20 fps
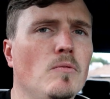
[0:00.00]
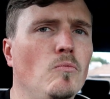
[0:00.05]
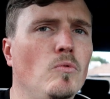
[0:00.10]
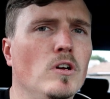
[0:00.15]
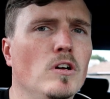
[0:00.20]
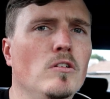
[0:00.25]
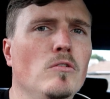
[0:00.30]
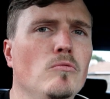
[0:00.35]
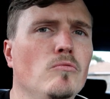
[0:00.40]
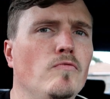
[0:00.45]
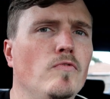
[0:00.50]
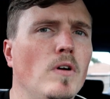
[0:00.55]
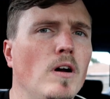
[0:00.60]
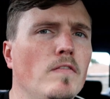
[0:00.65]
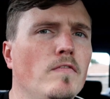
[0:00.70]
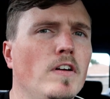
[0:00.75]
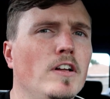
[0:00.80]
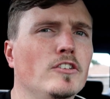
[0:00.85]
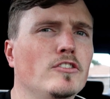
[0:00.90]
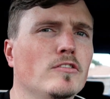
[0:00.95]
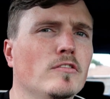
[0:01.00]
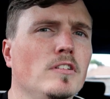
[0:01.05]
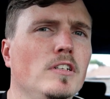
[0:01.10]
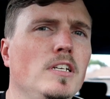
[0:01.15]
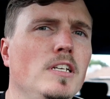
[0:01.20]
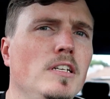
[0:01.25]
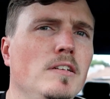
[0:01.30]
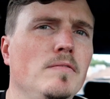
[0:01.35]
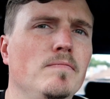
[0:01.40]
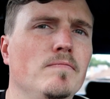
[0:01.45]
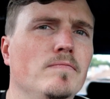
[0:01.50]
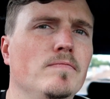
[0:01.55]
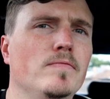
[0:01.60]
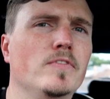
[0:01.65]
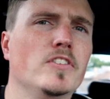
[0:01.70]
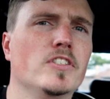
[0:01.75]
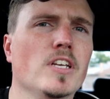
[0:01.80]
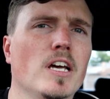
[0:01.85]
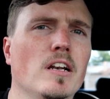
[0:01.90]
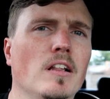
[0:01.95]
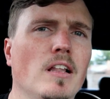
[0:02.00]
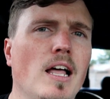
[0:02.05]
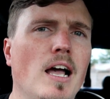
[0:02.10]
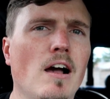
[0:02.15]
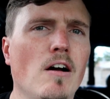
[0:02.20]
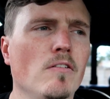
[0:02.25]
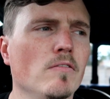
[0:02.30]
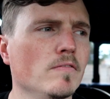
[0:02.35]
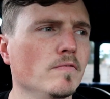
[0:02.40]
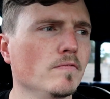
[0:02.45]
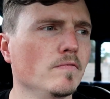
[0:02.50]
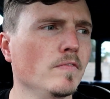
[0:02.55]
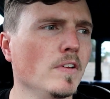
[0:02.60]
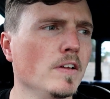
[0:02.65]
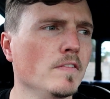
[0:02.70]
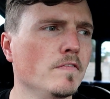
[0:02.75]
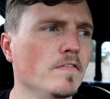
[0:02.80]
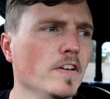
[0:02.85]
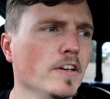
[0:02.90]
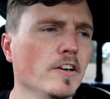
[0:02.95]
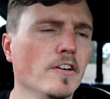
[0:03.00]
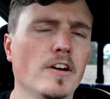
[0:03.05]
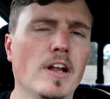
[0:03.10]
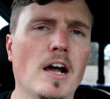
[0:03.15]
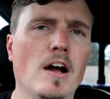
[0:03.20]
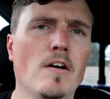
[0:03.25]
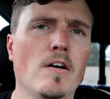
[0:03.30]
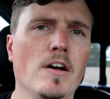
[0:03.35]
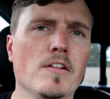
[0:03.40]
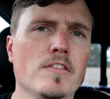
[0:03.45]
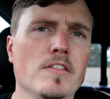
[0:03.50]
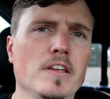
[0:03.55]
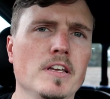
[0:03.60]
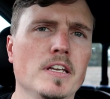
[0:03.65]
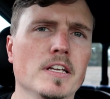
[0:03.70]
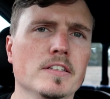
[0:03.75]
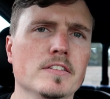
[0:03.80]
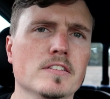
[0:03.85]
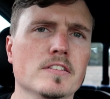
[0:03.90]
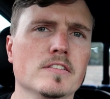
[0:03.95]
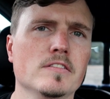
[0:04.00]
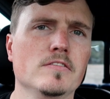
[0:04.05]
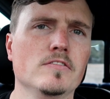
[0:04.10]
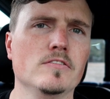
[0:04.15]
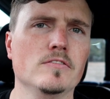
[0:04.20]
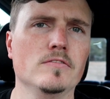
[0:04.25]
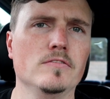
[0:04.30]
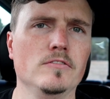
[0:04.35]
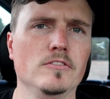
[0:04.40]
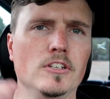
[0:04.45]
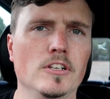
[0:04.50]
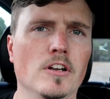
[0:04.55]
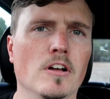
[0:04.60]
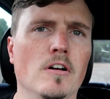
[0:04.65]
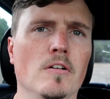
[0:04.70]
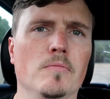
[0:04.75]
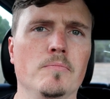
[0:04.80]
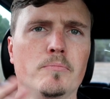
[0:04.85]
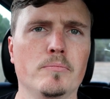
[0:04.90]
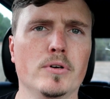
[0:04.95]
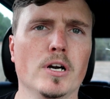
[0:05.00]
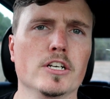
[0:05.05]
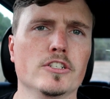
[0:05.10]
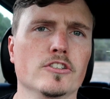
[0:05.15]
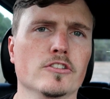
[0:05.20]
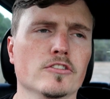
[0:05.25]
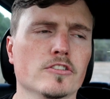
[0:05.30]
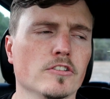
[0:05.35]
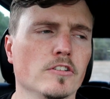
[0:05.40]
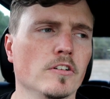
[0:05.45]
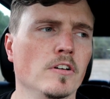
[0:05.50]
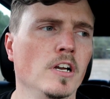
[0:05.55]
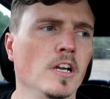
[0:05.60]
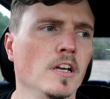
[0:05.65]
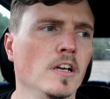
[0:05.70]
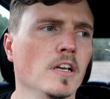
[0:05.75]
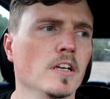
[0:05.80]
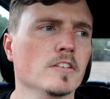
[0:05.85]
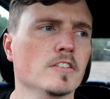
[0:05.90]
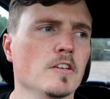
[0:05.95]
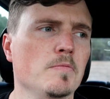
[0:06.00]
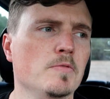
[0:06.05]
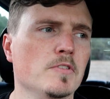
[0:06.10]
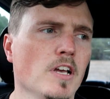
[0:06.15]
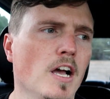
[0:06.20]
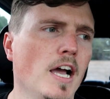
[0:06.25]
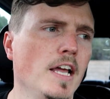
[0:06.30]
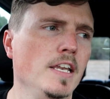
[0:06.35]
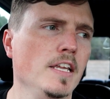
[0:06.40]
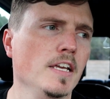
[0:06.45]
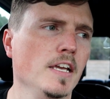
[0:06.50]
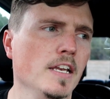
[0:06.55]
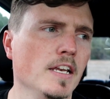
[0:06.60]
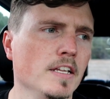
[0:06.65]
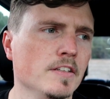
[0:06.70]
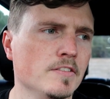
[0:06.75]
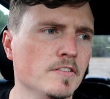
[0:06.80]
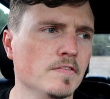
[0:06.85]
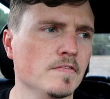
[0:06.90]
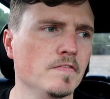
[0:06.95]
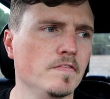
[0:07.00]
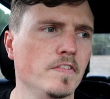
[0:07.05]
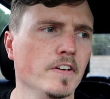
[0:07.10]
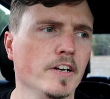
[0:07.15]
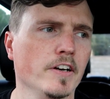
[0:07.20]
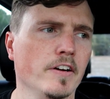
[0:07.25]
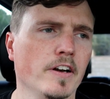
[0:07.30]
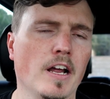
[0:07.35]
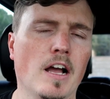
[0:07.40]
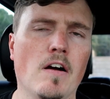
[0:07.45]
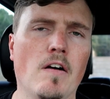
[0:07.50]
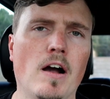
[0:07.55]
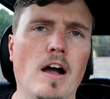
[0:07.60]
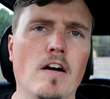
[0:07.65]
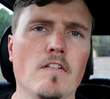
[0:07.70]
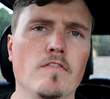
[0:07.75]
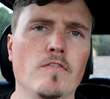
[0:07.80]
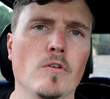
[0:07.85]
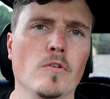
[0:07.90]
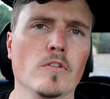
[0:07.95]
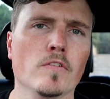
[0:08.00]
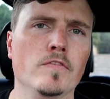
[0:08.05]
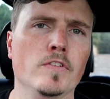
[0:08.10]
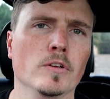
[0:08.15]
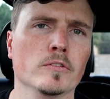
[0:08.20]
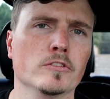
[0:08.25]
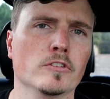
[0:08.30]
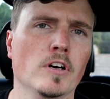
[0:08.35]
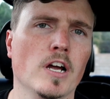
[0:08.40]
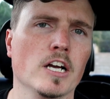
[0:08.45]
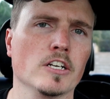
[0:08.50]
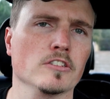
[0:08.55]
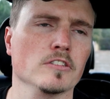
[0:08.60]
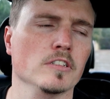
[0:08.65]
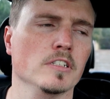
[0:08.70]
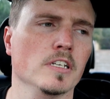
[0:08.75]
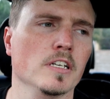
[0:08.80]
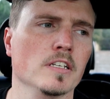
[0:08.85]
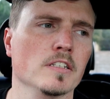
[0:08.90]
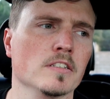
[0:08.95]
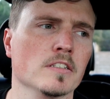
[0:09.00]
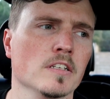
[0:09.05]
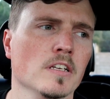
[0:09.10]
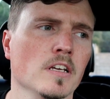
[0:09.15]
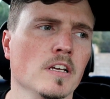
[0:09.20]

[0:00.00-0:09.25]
it will eventually settle out and figure it out. I think it's, you know, pressures are subsiding and it's figuring out how full the filter actually is.